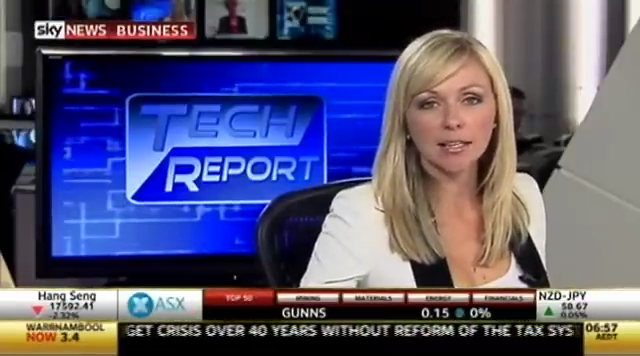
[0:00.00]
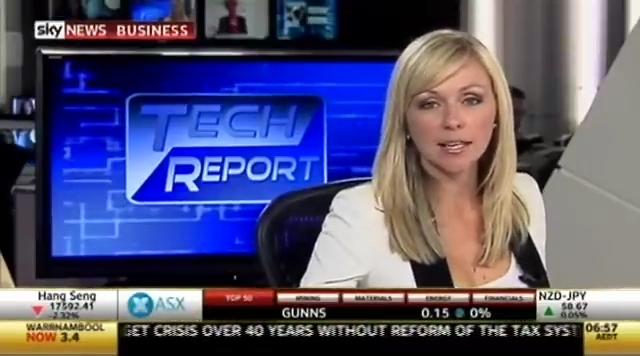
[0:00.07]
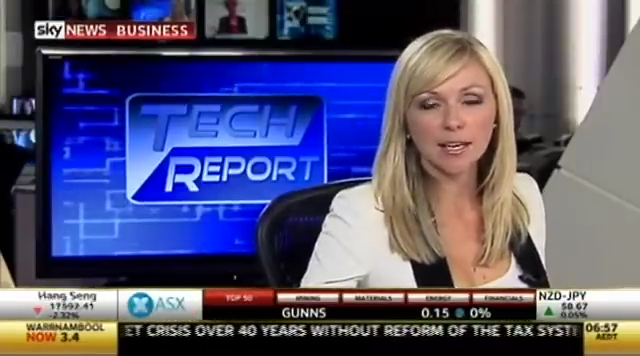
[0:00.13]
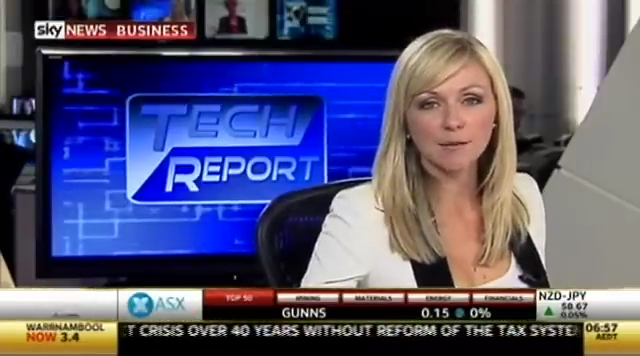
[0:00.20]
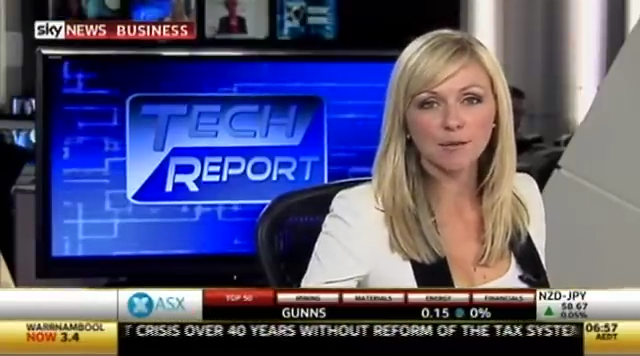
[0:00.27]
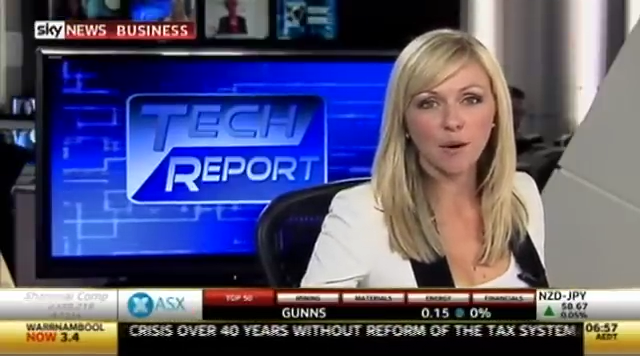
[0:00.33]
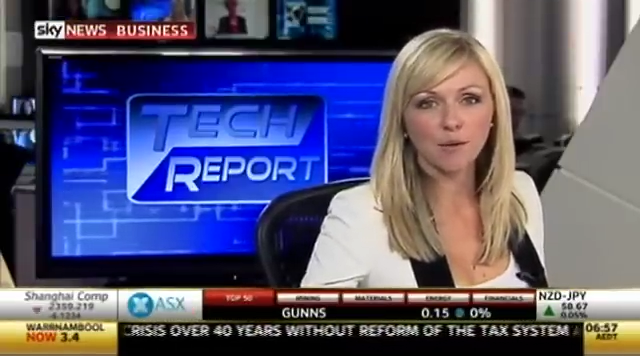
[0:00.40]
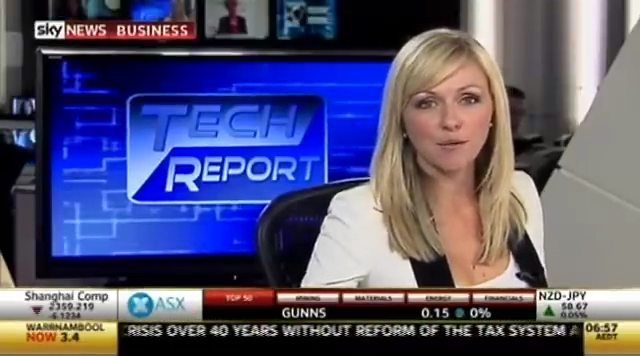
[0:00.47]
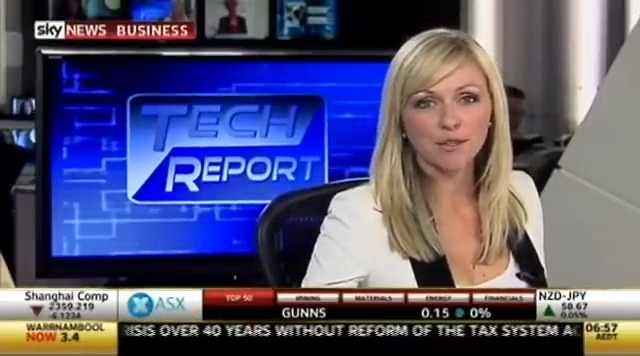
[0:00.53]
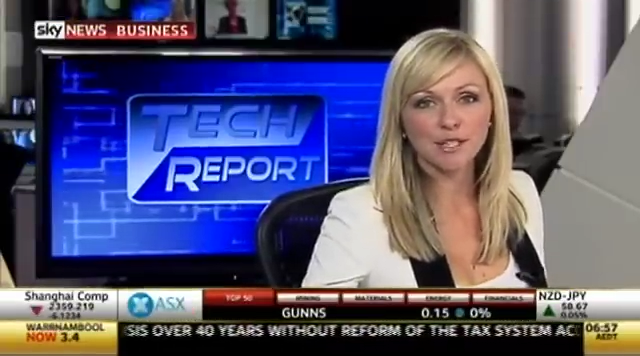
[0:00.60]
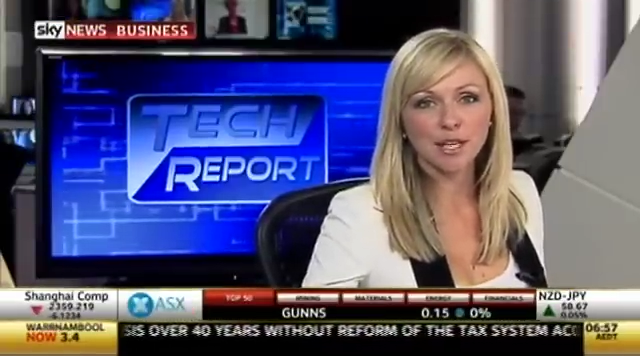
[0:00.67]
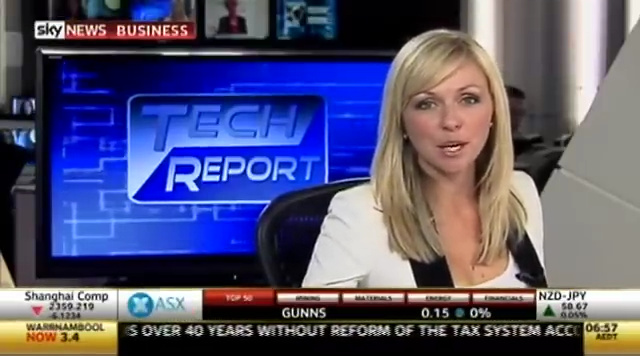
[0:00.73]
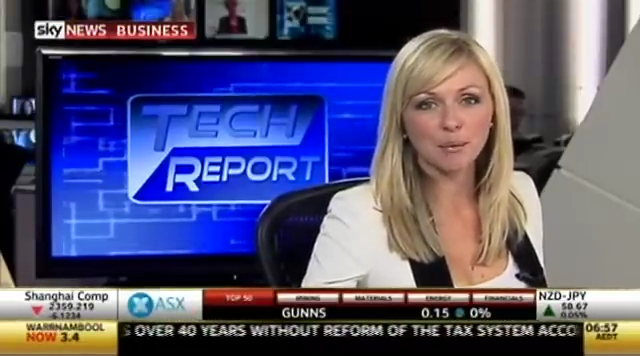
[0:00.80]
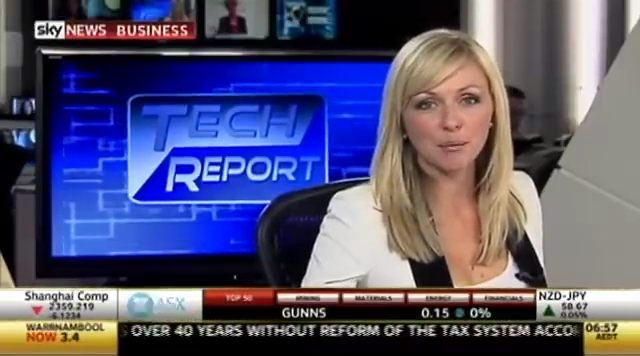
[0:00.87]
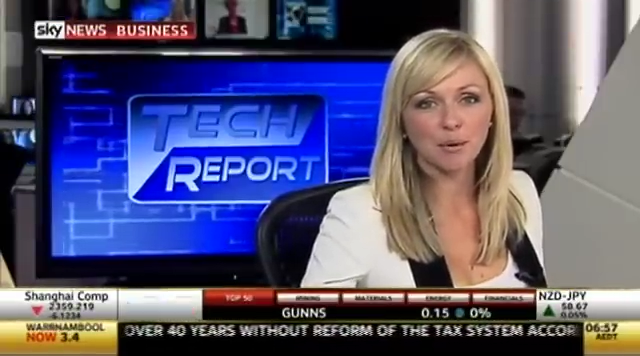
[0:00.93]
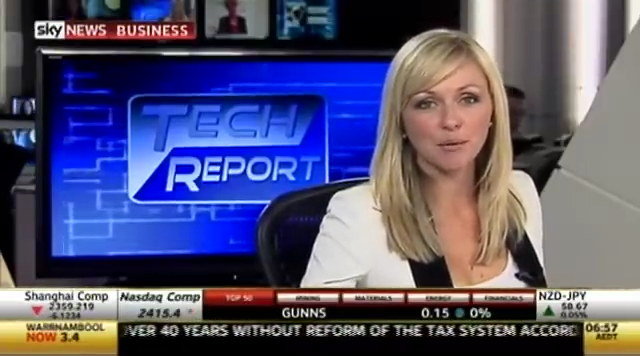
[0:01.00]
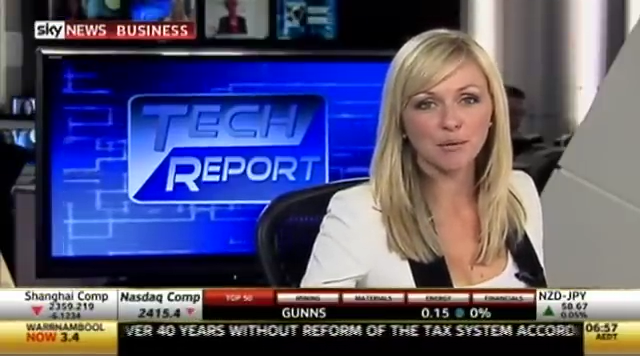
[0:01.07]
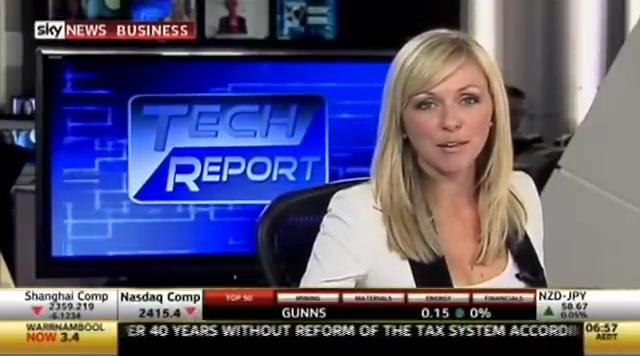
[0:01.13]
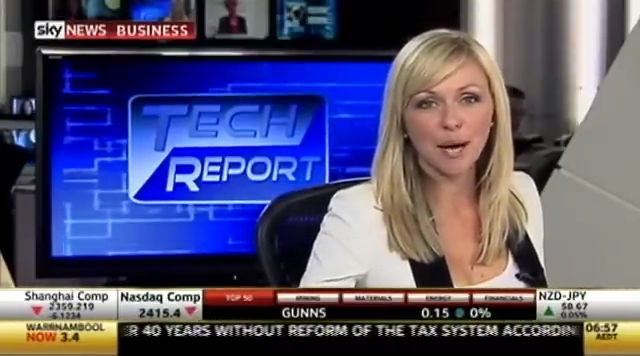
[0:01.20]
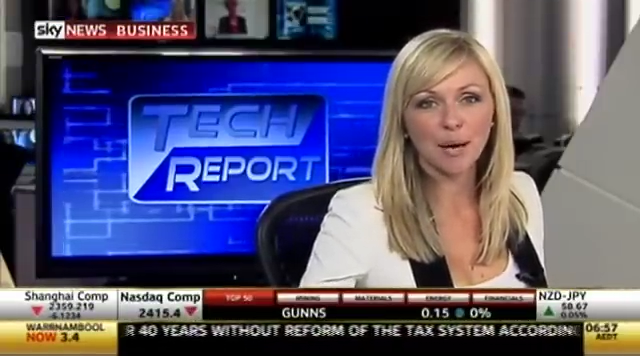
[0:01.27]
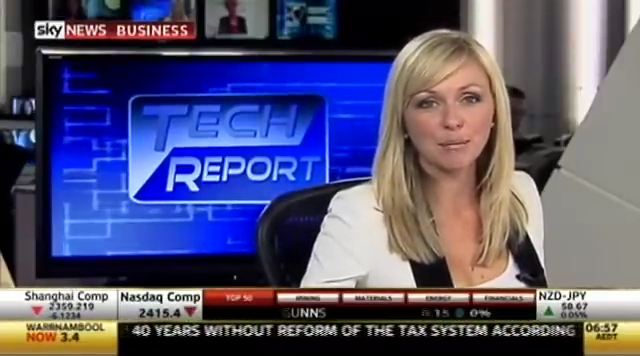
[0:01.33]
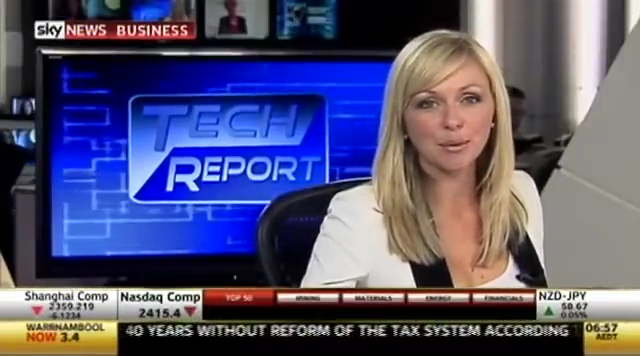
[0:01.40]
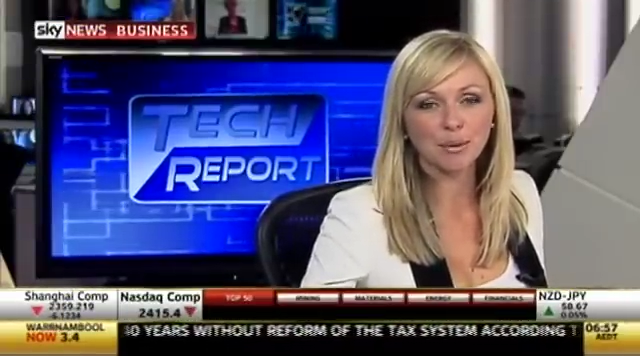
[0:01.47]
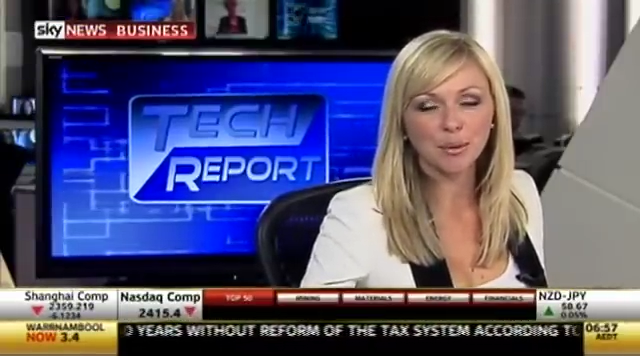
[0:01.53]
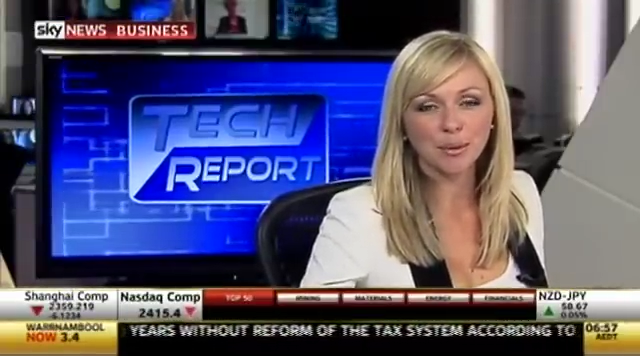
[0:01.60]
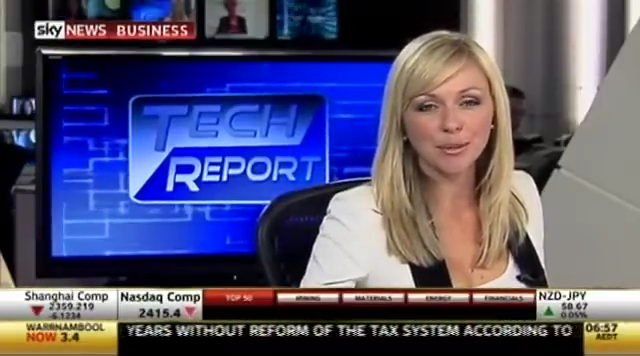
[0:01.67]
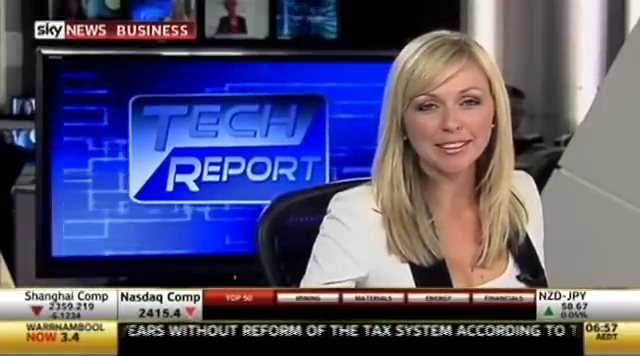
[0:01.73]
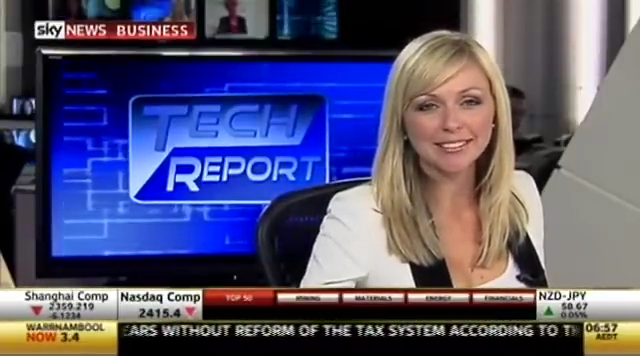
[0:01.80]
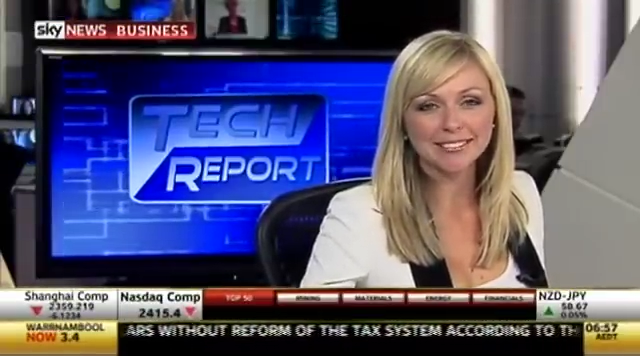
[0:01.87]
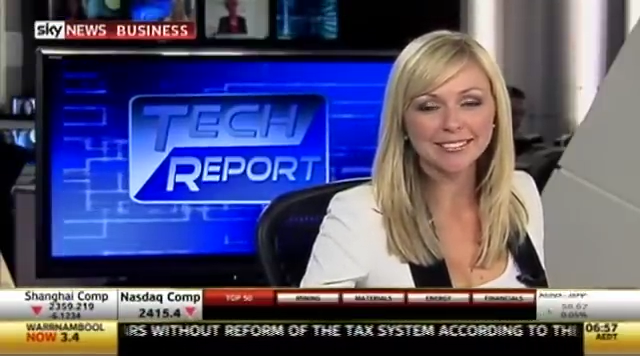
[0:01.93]
leave off the Tech Report for now. I'm Brooke
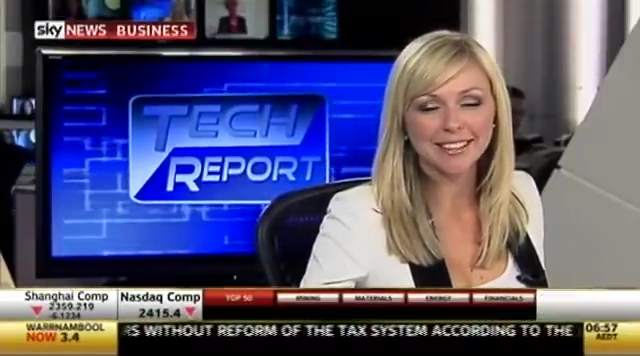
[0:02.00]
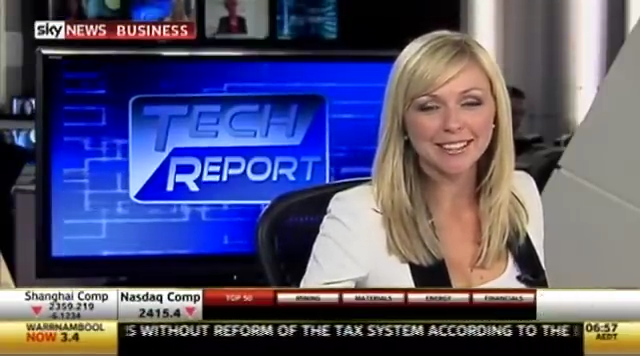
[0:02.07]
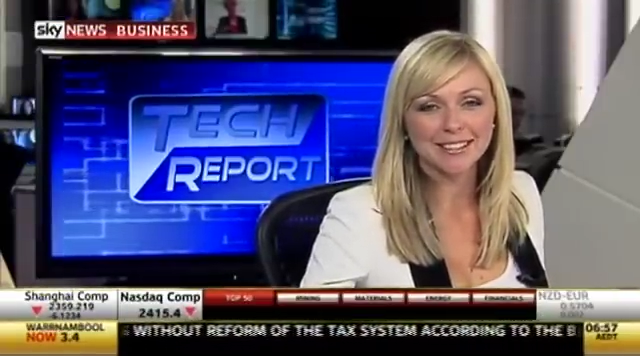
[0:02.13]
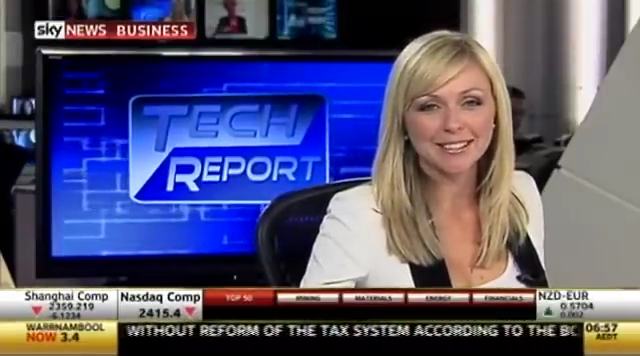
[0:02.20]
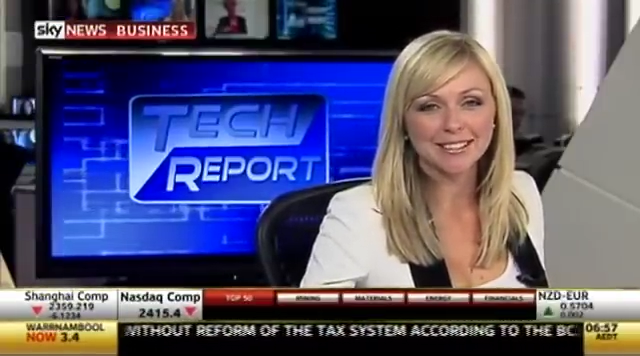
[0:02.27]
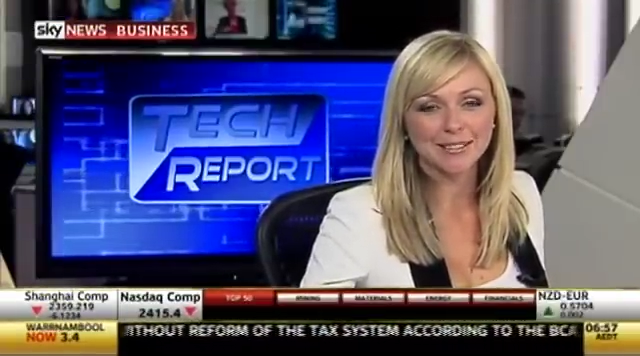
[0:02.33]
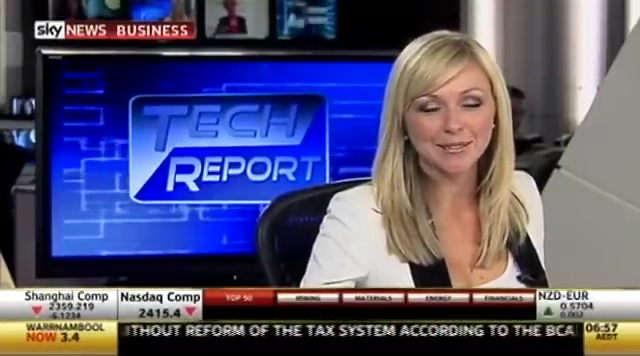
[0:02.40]
Cordy. Thanks.